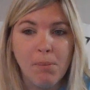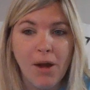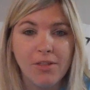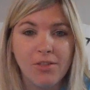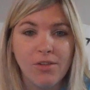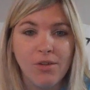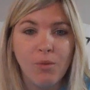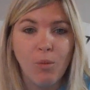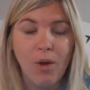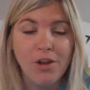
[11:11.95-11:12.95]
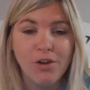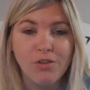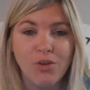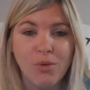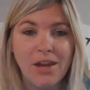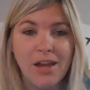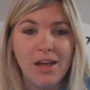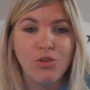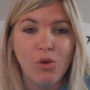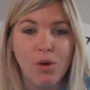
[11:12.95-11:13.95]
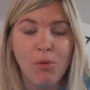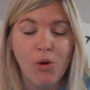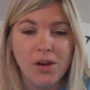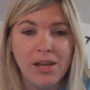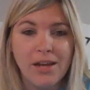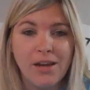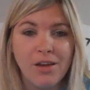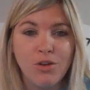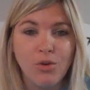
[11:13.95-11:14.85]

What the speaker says: But what you're doing is you're putting